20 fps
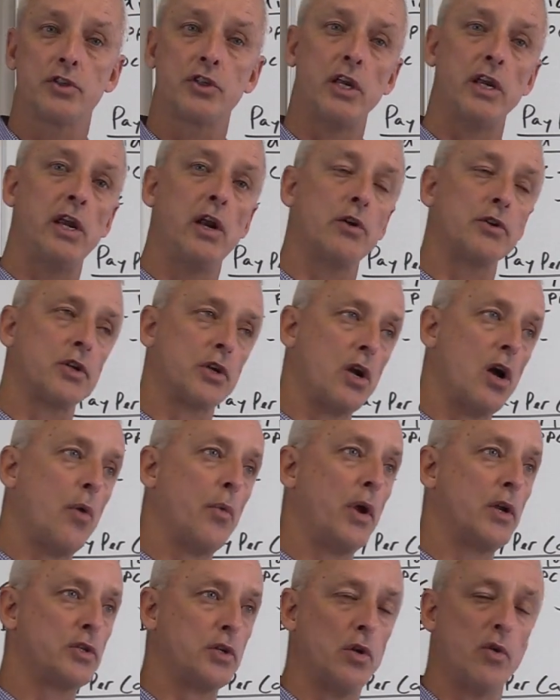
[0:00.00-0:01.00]
See, years ago,
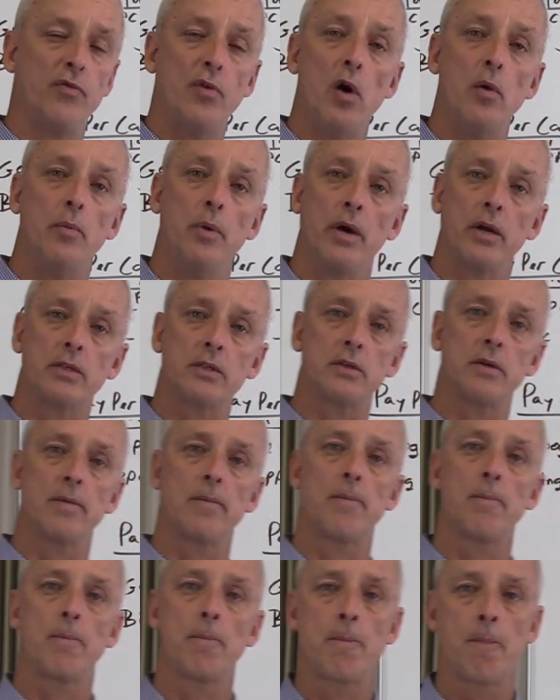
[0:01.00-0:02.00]
we used to do phone books.
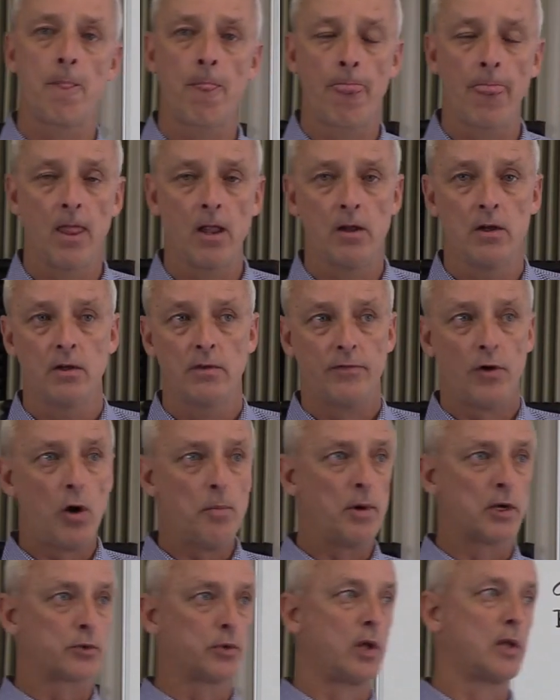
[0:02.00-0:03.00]
Phone
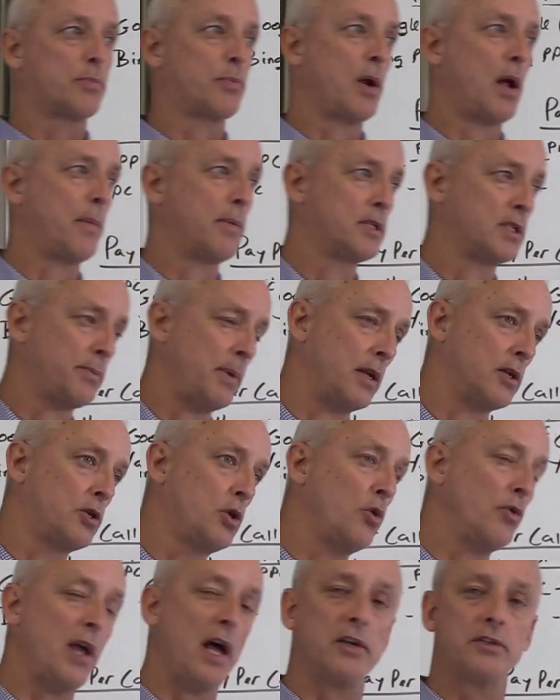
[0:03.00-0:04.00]
books, we'd probably spend
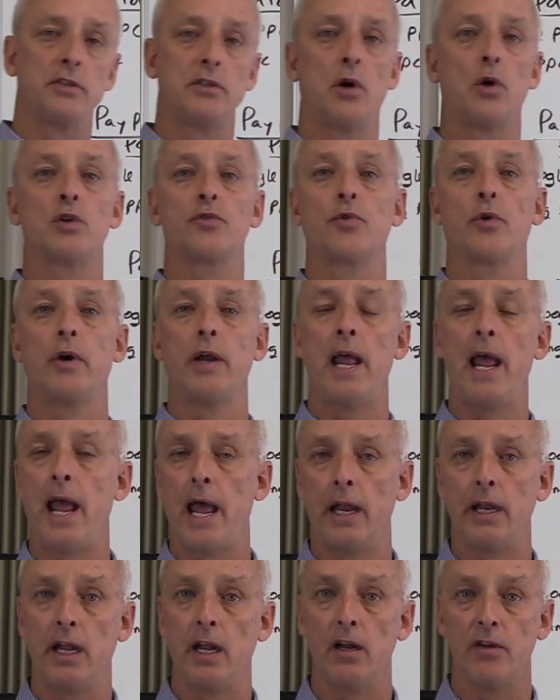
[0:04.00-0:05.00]
$2,000 for an
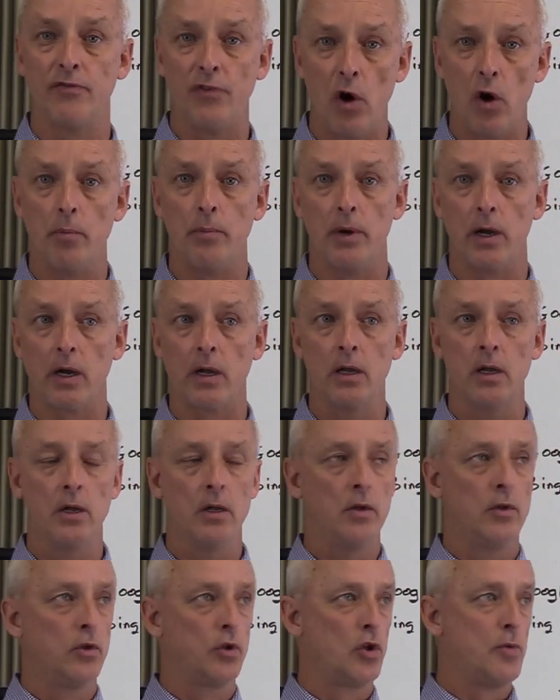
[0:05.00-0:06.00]
ad. In a phone book,
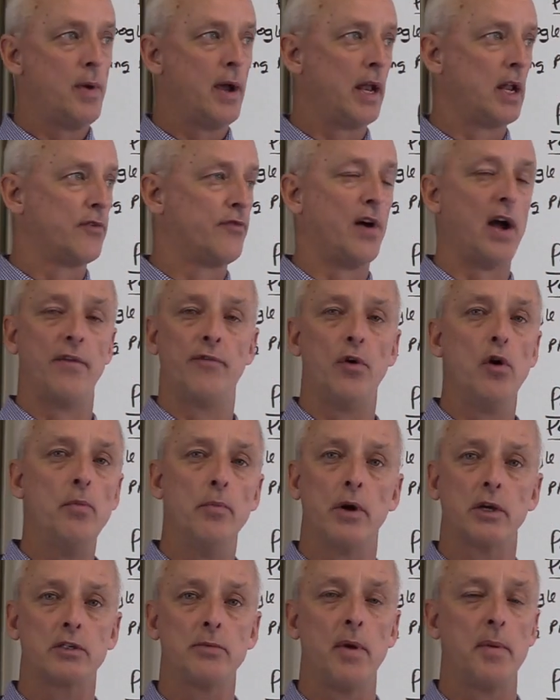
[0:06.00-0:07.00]
you might have 5 phone
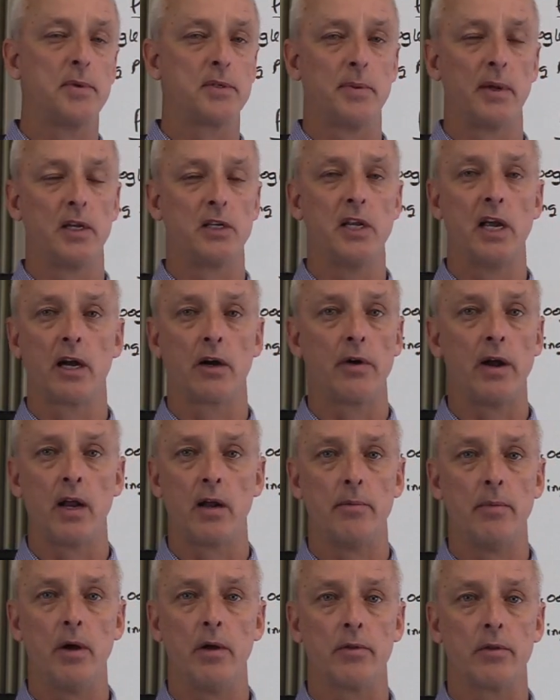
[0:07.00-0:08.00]
books. You might be spending 10 grand
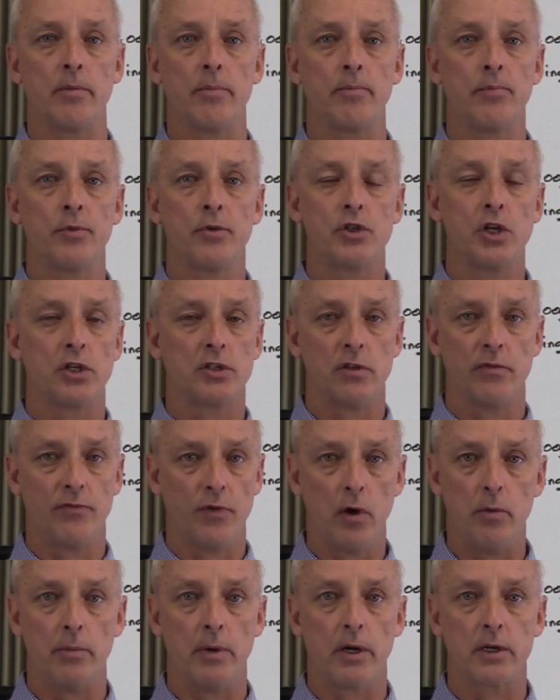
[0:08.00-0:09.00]
a month just in
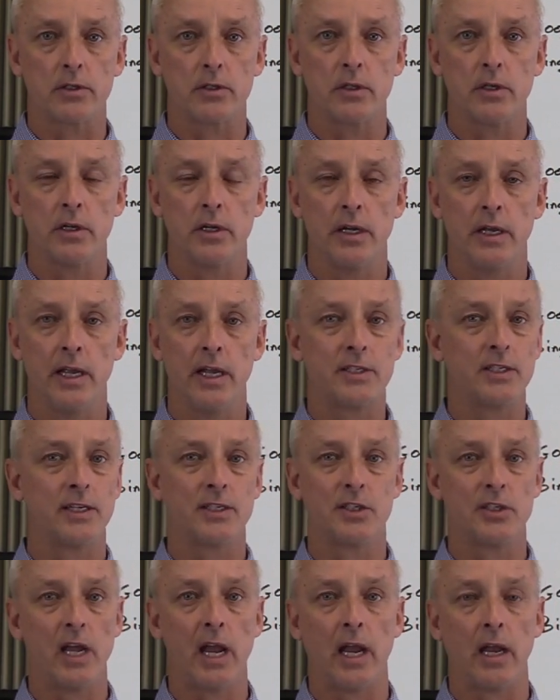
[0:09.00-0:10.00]
phone books. It's
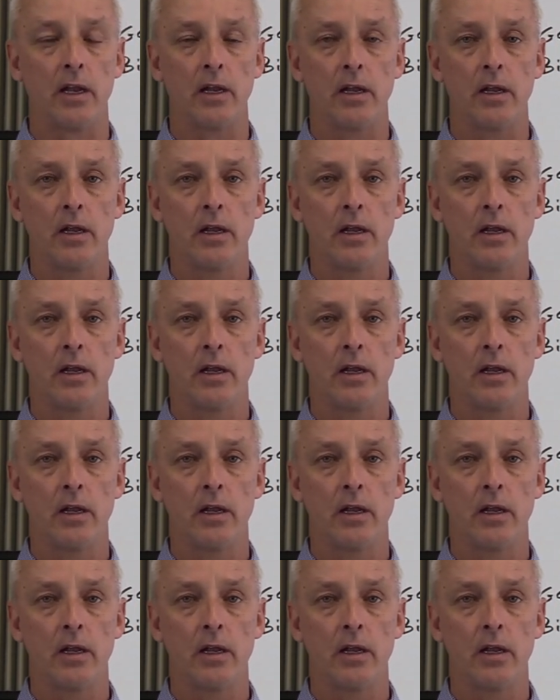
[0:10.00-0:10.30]
insane.